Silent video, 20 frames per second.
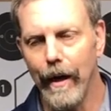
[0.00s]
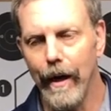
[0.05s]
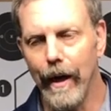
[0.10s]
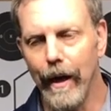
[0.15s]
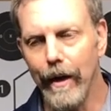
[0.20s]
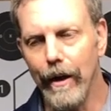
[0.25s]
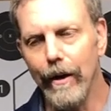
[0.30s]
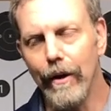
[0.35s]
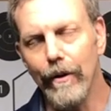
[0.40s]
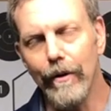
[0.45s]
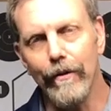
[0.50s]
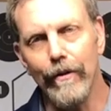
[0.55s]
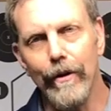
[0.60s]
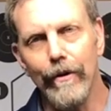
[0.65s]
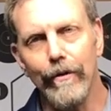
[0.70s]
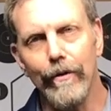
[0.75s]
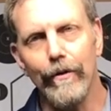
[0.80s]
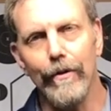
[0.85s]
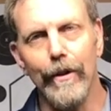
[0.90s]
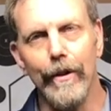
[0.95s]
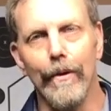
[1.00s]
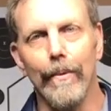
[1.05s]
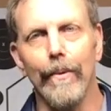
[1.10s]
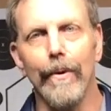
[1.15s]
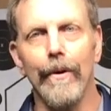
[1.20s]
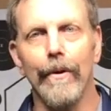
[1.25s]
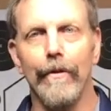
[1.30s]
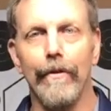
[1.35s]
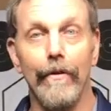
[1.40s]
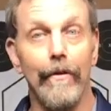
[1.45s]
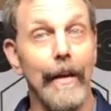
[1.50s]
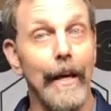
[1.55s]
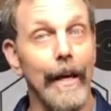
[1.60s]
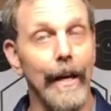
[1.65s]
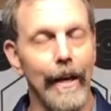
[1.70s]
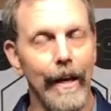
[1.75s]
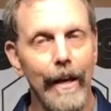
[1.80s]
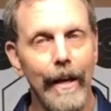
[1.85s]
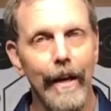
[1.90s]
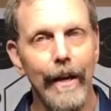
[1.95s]
Uh, you know, it's interesting, the word
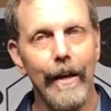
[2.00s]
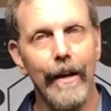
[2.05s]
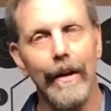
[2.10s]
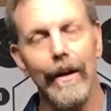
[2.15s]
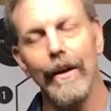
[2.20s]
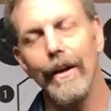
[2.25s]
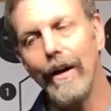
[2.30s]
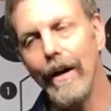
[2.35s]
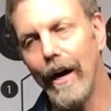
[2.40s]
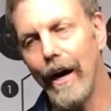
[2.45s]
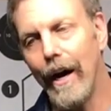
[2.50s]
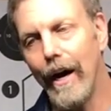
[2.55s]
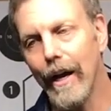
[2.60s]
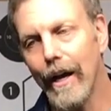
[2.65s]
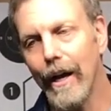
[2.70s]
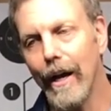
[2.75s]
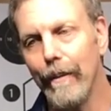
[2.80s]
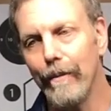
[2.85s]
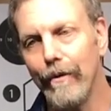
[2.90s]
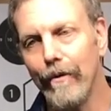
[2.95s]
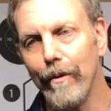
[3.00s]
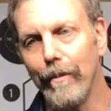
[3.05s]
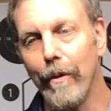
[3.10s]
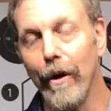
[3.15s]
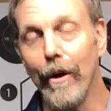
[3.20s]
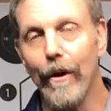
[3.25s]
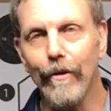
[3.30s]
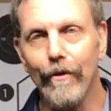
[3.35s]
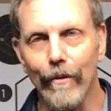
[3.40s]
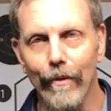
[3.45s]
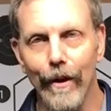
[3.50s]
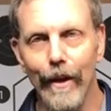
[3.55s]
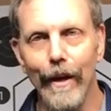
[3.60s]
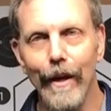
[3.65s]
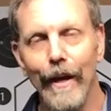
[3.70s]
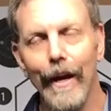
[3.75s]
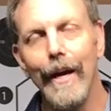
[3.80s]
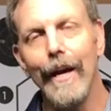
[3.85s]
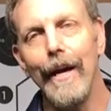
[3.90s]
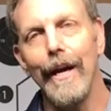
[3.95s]
sin uh, comes from
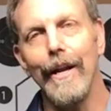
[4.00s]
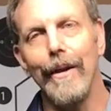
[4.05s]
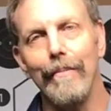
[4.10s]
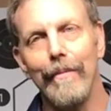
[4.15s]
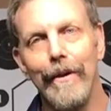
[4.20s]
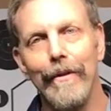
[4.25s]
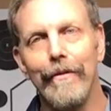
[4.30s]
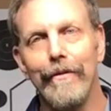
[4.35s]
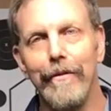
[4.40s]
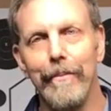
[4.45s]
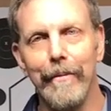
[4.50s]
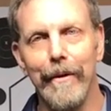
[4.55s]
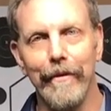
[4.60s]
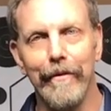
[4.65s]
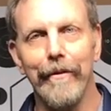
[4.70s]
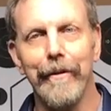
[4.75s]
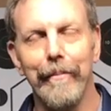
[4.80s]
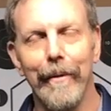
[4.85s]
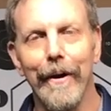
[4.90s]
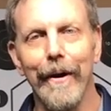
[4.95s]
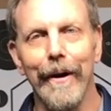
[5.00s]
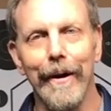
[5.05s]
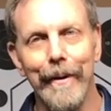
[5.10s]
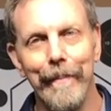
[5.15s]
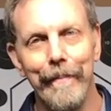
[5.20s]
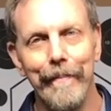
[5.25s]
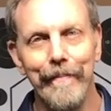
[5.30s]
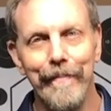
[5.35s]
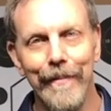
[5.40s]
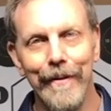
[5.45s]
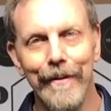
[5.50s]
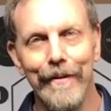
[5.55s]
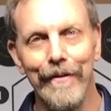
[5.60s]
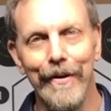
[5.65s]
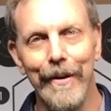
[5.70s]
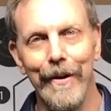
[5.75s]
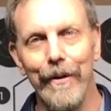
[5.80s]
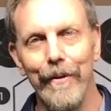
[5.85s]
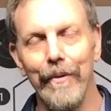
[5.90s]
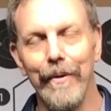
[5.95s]
archery, and it means to miss the mark.
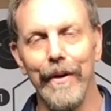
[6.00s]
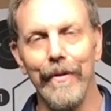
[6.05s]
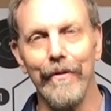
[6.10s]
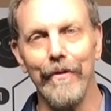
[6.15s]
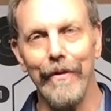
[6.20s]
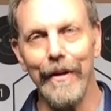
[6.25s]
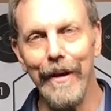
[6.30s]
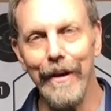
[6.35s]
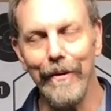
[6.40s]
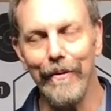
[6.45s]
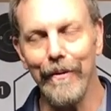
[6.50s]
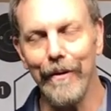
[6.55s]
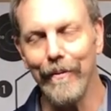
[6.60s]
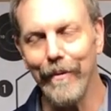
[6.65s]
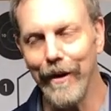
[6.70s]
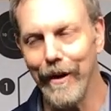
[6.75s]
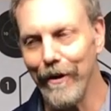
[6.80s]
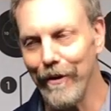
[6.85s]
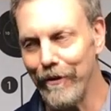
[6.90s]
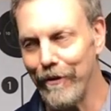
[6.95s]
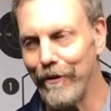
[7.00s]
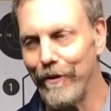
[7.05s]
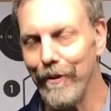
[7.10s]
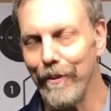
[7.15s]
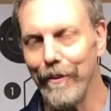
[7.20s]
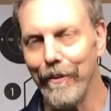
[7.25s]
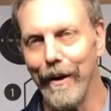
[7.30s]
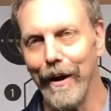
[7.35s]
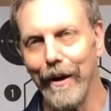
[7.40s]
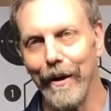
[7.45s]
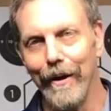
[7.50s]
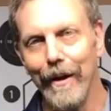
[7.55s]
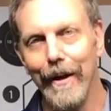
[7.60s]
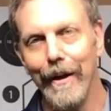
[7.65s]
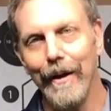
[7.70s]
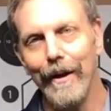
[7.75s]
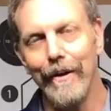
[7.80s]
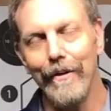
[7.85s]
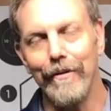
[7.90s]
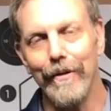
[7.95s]
So we've sinned when we don't shoot well.
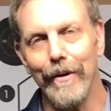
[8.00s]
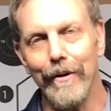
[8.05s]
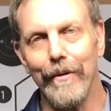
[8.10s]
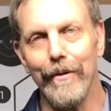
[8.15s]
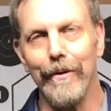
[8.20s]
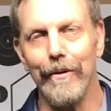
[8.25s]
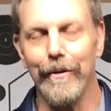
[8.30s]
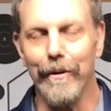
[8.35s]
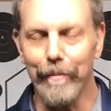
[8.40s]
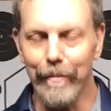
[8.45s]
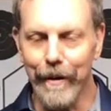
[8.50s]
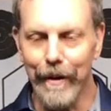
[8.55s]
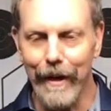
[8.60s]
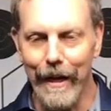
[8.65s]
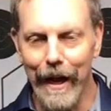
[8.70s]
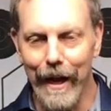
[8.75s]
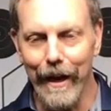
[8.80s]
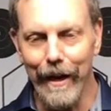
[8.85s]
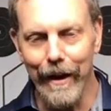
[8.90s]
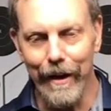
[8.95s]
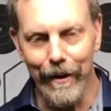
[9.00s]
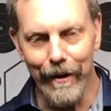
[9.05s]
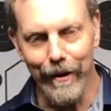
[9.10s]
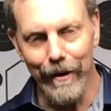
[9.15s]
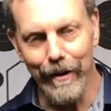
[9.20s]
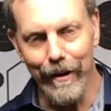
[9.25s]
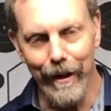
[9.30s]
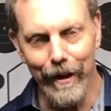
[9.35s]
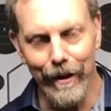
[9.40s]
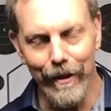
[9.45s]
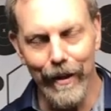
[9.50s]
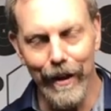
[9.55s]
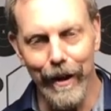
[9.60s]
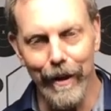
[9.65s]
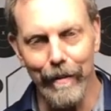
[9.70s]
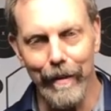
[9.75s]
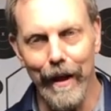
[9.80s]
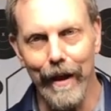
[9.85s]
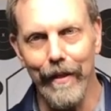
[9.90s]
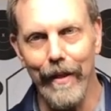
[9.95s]
So you can put that in there and, and
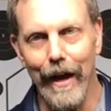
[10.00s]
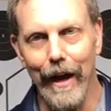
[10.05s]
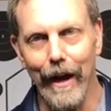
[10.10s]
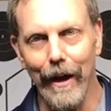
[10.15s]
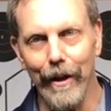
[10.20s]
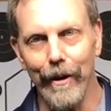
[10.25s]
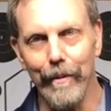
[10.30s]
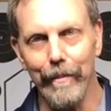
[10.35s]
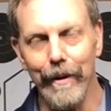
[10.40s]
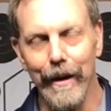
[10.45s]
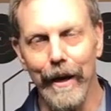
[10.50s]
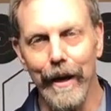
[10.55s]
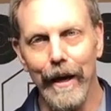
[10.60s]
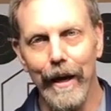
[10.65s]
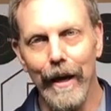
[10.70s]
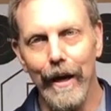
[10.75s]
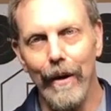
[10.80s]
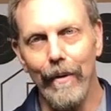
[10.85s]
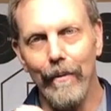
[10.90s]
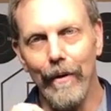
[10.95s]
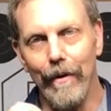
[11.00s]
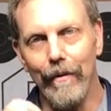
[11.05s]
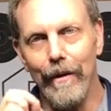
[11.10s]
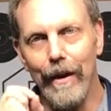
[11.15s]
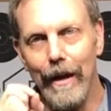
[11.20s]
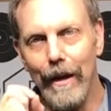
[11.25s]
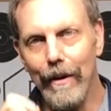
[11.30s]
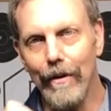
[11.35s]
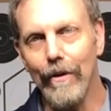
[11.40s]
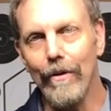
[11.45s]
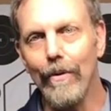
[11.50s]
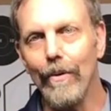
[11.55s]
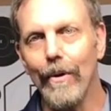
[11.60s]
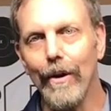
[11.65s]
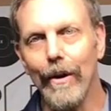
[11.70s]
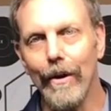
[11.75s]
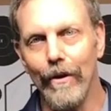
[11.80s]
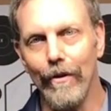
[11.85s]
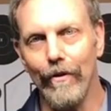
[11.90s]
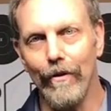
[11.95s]
think about that a little bit. We need to
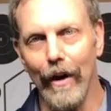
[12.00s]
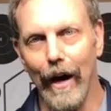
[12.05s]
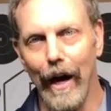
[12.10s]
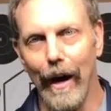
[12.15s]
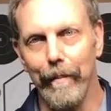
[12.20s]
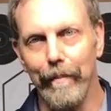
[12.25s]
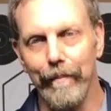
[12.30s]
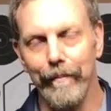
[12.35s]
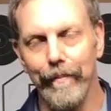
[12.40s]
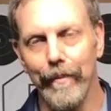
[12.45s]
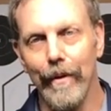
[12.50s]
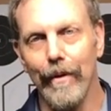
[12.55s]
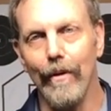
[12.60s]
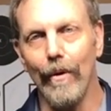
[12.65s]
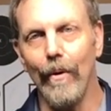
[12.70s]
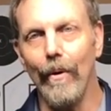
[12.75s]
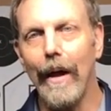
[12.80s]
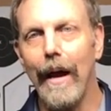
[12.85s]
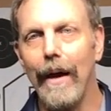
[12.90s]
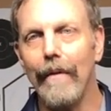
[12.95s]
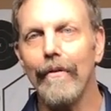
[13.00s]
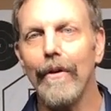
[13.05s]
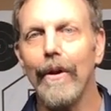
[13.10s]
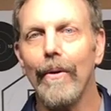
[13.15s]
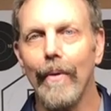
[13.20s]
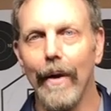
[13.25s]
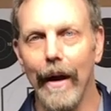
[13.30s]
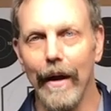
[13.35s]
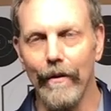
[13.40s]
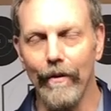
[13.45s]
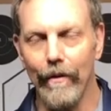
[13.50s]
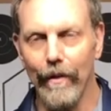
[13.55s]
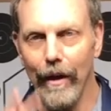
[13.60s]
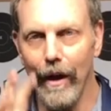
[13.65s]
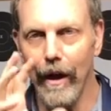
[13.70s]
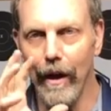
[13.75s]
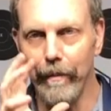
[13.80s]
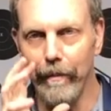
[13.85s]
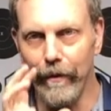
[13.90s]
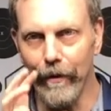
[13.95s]
do a good job. Don't have regrets.
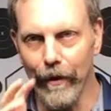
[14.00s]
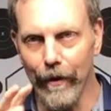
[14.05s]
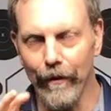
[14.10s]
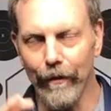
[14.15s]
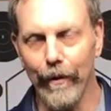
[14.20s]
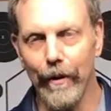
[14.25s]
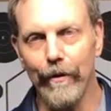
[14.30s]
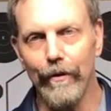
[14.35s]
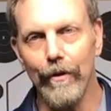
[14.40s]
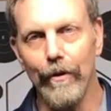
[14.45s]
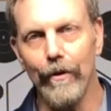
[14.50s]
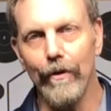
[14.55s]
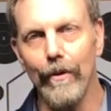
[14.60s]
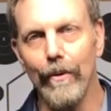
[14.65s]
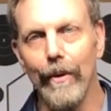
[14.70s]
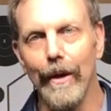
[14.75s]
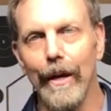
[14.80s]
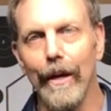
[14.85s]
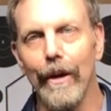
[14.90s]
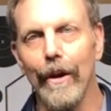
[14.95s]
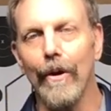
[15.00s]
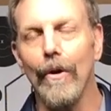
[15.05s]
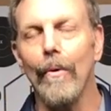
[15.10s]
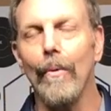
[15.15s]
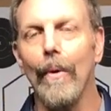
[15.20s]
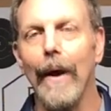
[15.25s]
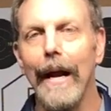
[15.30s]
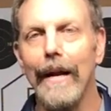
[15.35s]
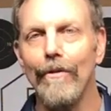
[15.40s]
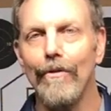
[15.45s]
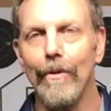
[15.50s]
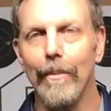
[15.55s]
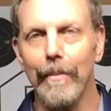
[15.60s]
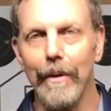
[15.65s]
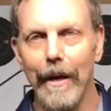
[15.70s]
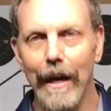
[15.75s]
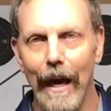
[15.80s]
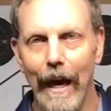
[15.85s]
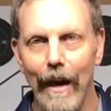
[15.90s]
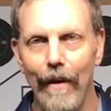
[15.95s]
Observe what you're doing and correct your
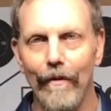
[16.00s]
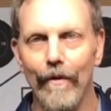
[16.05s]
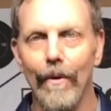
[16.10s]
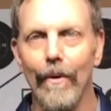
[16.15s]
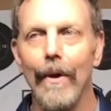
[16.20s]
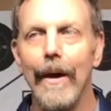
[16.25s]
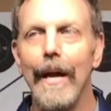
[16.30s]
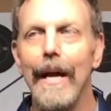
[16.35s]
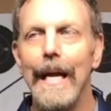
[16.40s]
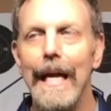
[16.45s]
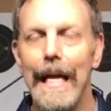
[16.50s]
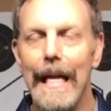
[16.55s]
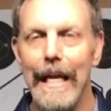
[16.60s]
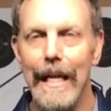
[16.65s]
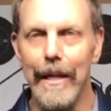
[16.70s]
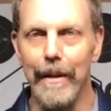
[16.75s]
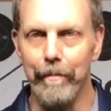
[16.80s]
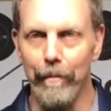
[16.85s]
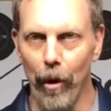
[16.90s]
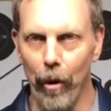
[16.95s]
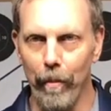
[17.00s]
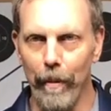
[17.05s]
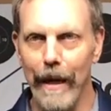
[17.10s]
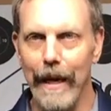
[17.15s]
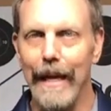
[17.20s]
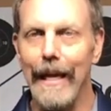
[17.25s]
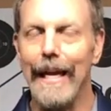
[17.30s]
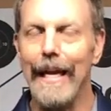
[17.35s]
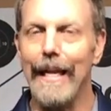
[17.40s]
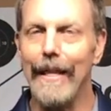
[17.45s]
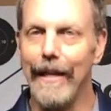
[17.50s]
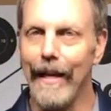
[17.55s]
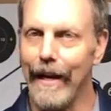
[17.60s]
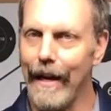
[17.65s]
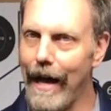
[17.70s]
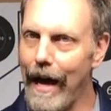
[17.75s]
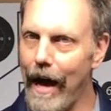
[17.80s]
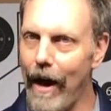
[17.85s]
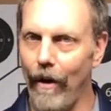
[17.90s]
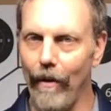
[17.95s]
behavior in the moment, in the
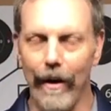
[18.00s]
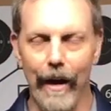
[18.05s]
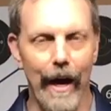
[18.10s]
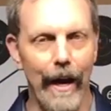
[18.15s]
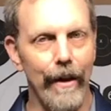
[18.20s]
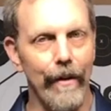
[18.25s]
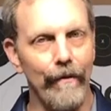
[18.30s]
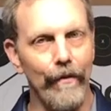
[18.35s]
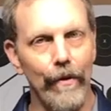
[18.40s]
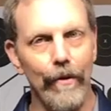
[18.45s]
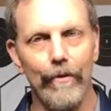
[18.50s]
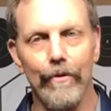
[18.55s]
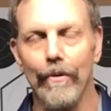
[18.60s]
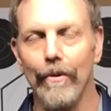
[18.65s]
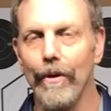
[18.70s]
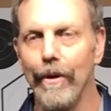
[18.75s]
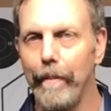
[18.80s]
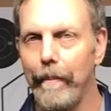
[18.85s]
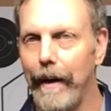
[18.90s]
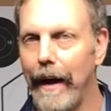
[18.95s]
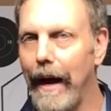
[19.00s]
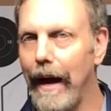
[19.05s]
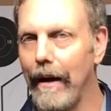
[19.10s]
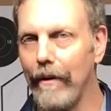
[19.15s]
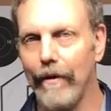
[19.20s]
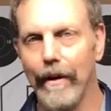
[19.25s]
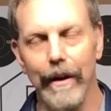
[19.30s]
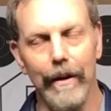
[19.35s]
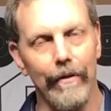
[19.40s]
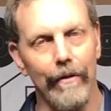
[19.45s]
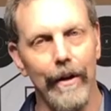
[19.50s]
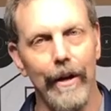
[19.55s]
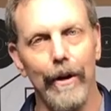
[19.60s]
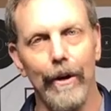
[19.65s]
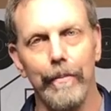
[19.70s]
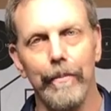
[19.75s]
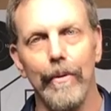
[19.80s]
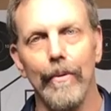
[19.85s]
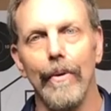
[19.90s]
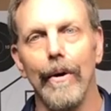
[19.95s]
now, not in the future or the past. That doesn't
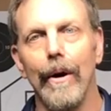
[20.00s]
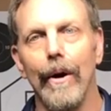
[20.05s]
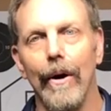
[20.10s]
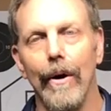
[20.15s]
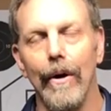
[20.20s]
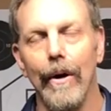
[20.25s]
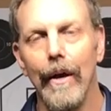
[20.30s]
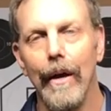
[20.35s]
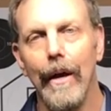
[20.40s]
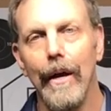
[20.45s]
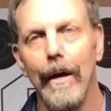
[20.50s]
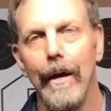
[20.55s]
help you at all.